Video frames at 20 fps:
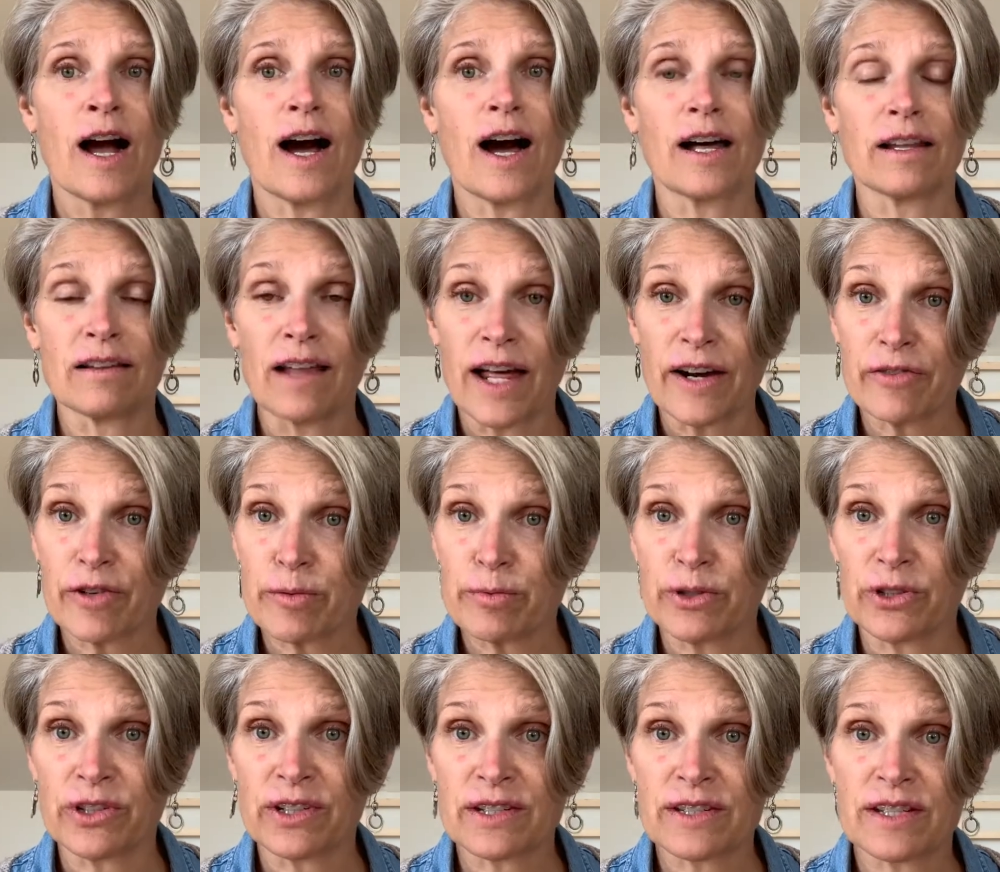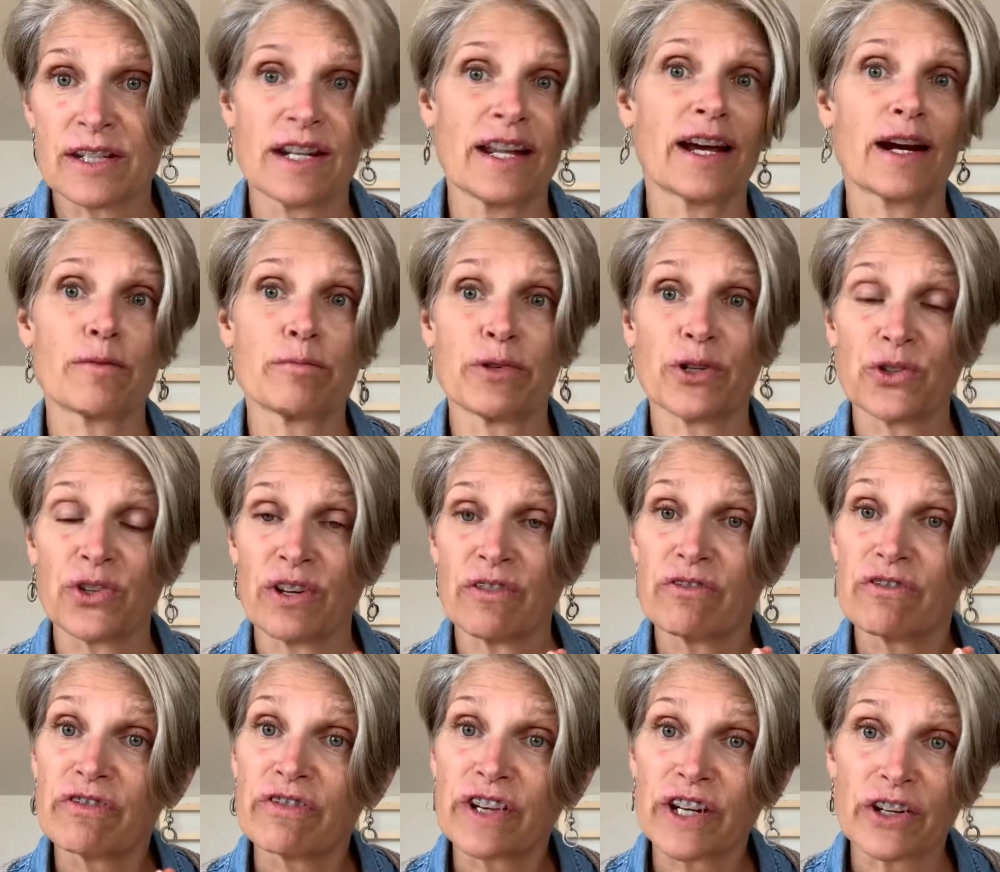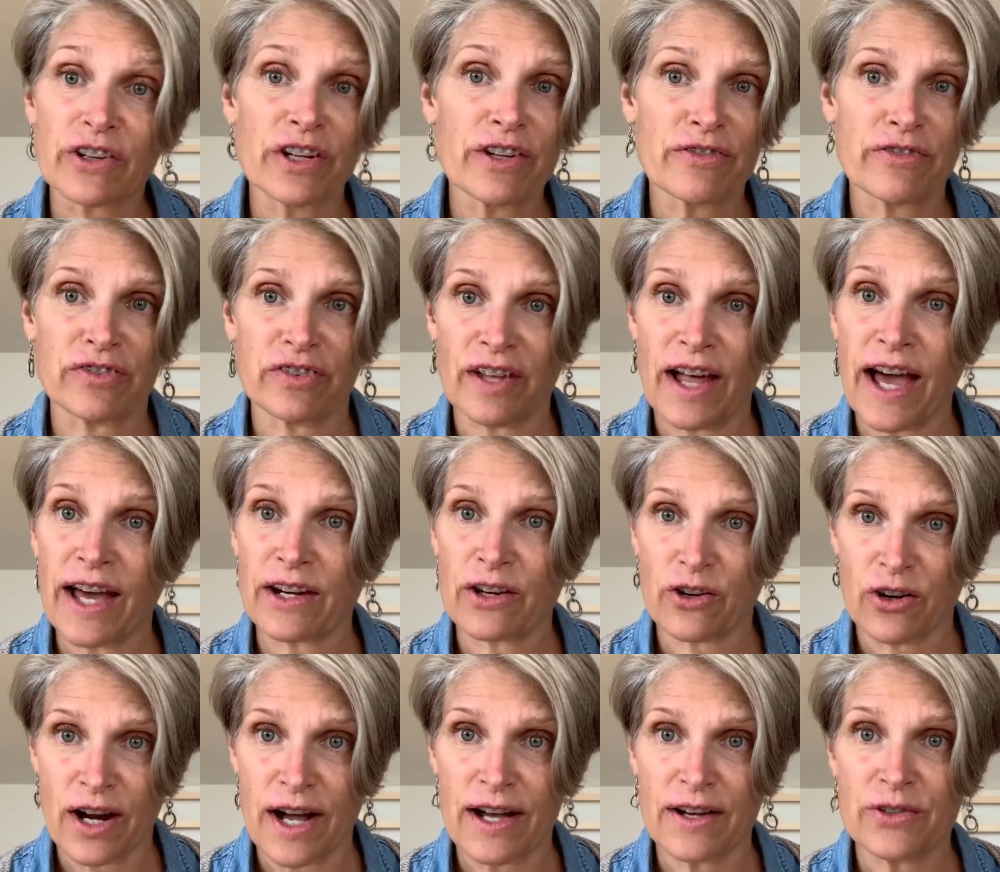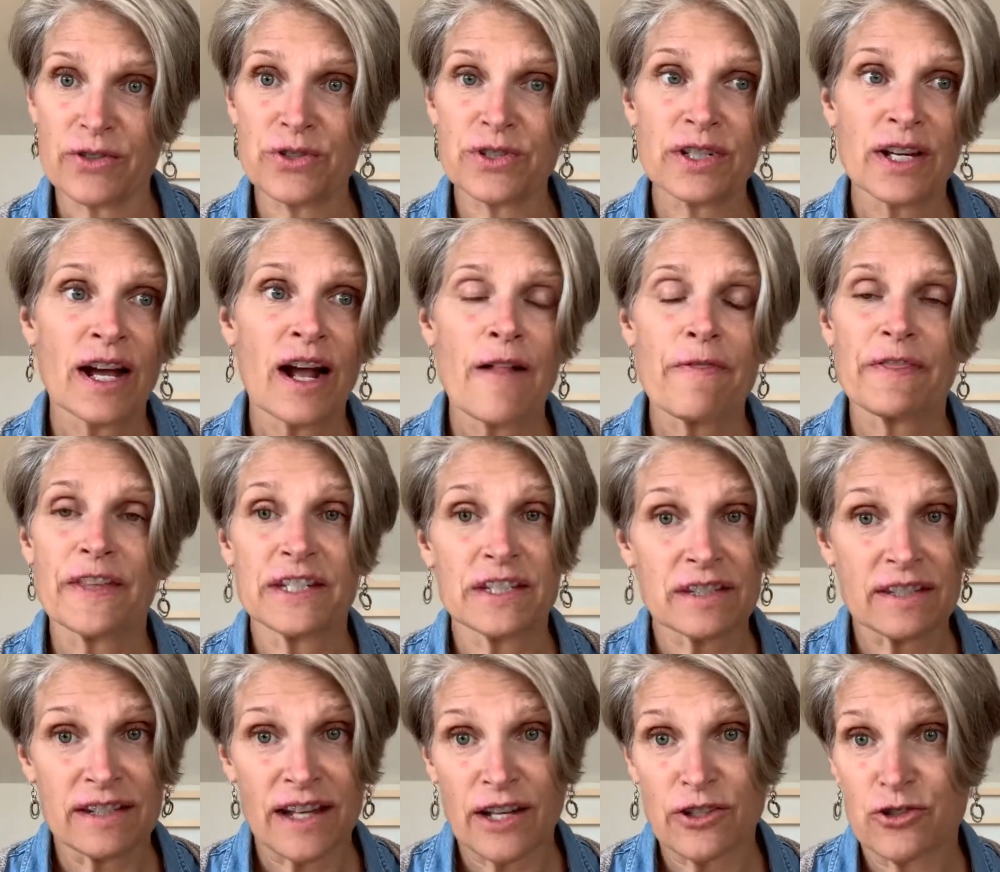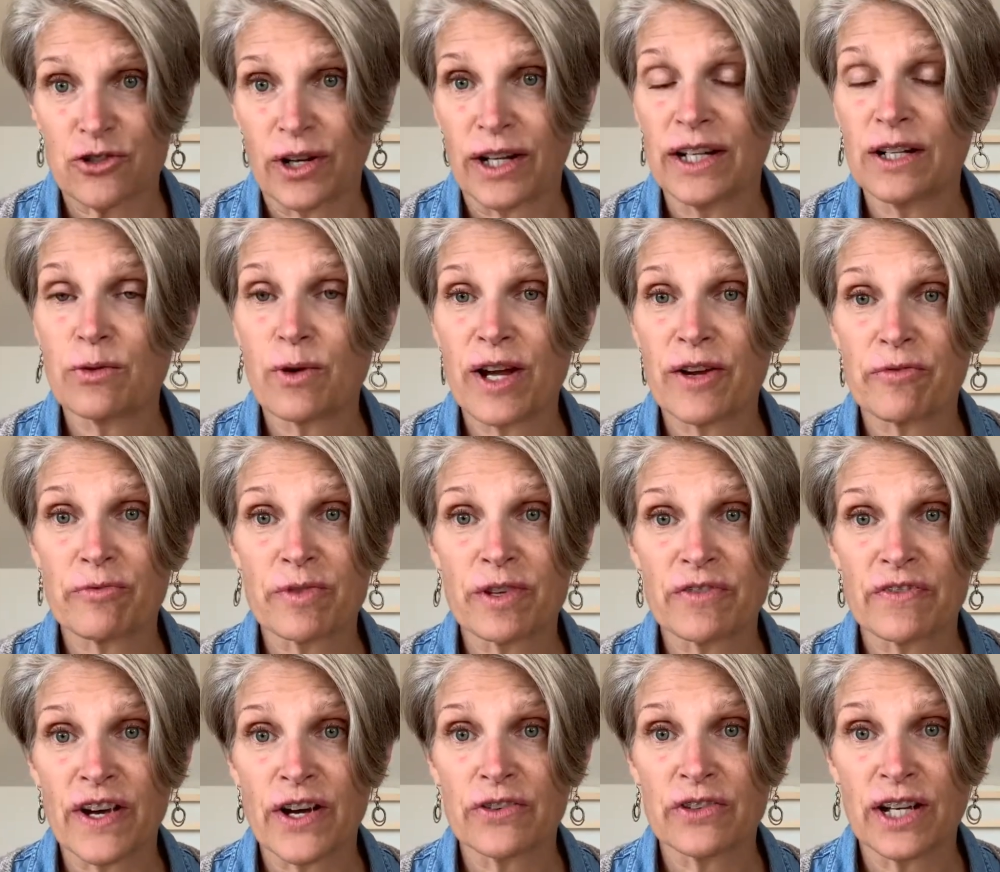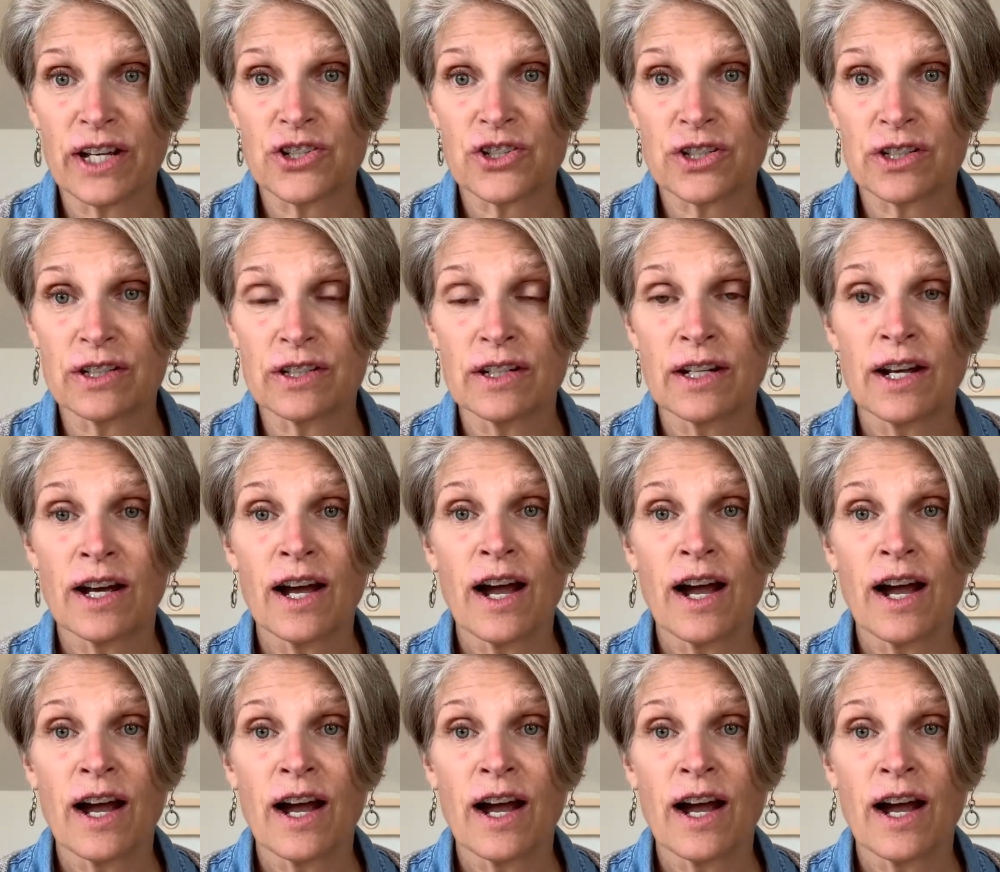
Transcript: A lot of our buildings today are built on very flat ground that does not drain away from the foundation.